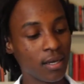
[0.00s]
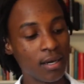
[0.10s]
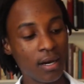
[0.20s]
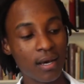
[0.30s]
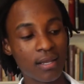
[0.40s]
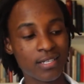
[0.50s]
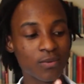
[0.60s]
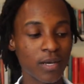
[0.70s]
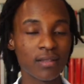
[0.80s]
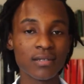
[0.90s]
That's
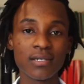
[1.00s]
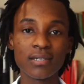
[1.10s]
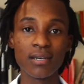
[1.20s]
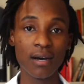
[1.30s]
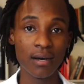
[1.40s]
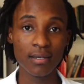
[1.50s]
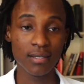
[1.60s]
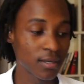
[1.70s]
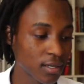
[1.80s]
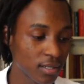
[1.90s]
when this
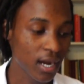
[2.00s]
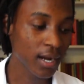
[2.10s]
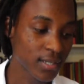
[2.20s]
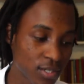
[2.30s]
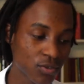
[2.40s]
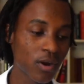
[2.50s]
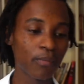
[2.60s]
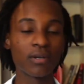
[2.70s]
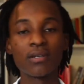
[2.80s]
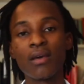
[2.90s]
standardized
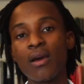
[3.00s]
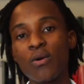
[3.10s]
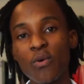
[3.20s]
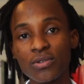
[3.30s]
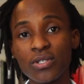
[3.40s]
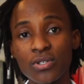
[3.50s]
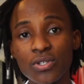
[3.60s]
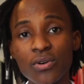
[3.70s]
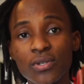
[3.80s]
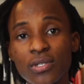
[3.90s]
trumpet was
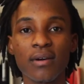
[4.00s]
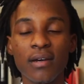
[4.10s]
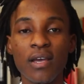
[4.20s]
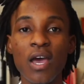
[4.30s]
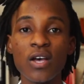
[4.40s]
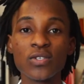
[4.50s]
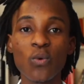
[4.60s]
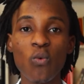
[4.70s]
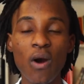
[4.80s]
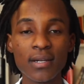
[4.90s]
introduced. So
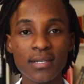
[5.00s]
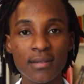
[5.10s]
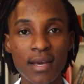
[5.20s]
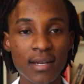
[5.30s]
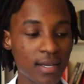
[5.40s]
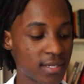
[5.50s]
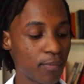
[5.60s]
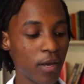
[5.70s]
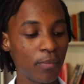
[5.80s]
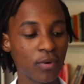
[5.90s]
what then is the
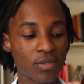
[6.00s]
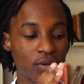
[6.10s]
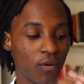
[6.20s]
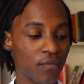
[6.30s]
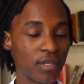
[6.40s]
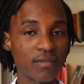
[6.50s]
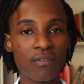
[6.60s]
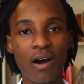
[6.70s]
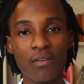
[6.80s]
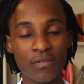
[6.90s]
purpose of this
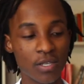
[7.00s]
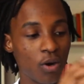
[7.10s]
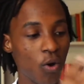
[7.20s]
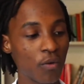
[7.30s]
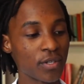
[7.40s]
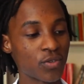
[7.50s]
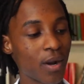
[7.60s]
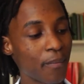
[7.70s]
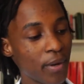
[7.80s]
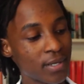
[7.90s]
valve on the
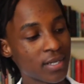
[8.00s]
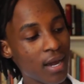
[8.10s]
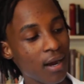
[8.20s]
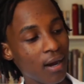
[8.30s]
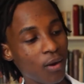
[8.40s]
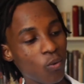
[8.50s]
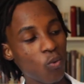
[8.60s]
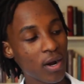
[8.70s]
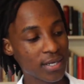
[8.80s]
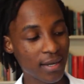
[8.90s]
trumpet?
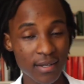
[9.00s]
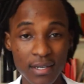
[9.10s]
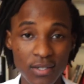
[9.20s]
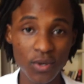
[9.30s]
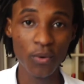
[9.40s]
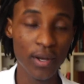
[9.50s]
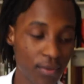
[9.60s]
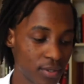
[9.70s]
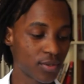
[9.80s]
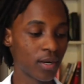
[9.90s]
What are they doing on
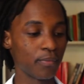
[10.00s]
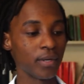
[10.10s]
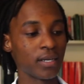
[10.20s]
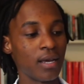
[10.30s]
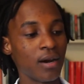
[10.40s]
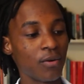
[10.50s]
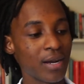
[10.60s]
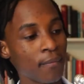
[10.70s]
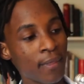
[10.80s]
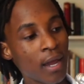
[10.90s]
the trumpet? All right.
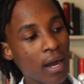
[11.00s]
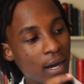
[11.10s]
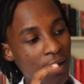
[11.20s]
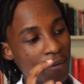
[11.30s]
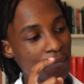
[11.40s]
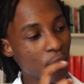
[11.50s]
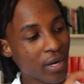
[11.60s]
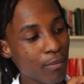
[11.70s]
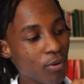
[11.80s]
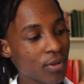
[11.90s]
When I
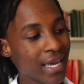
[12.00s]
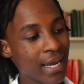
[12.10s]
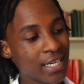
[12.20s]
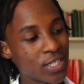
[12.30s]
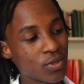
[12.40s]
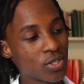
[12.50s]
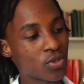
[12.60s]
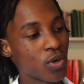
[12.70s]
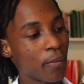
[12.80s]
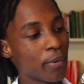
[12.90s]
blow the air into this
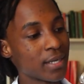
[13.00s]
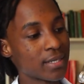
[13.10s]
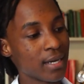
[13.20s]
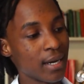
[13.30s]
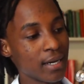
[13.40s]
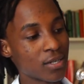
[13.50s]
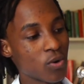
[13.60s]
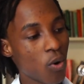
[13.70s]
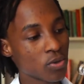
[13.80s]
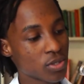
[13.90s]
trumpet, it
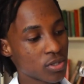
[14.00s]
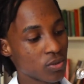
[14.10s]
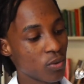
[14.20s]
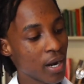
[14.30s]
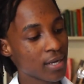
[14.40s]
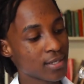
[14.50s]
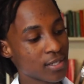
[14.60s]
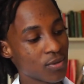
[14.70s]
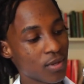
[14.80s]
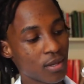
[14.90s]
goes right
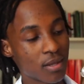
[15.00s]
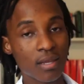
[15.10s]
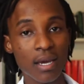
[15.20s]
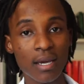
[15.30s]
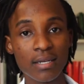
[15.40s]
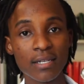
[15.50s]
into the third